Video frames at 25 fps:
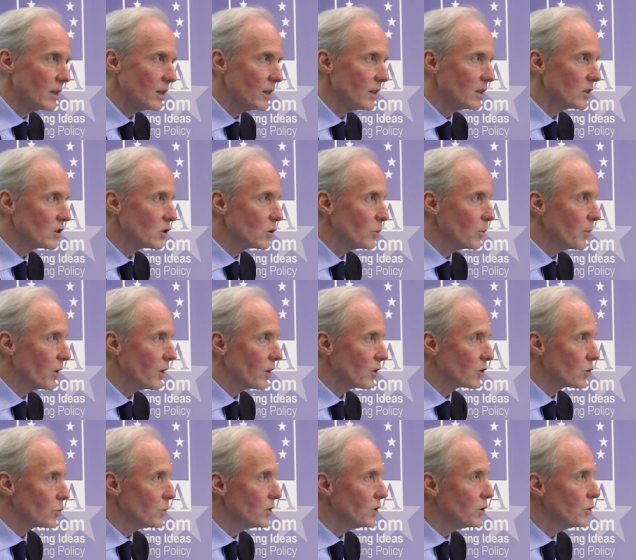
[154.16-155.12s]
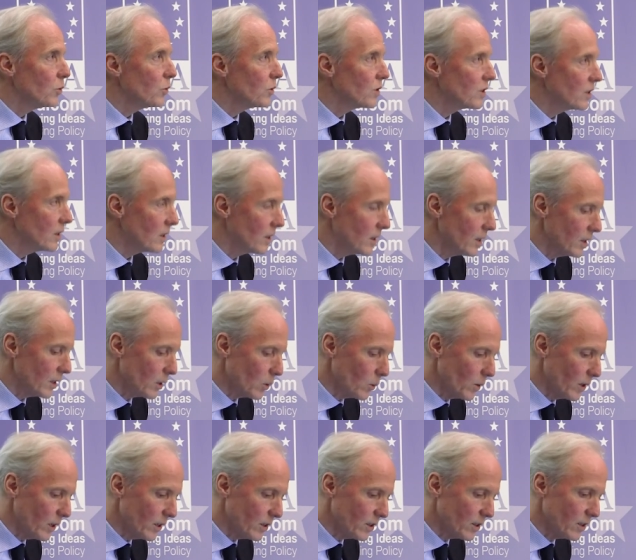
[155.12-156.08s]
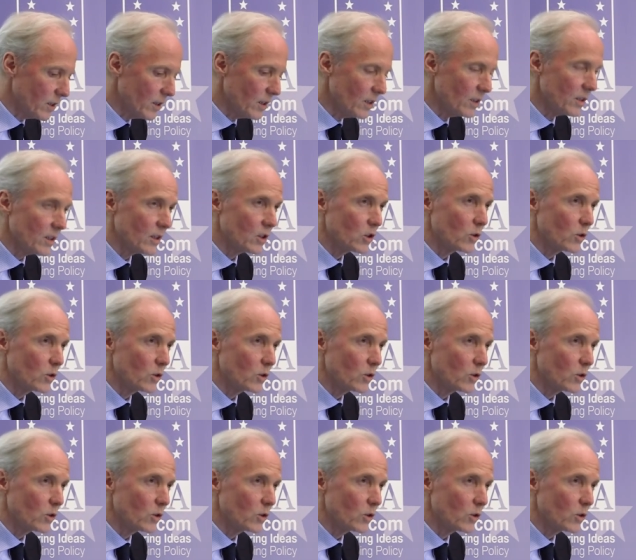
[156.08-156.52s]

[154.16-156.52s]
it's about reducing inequalities,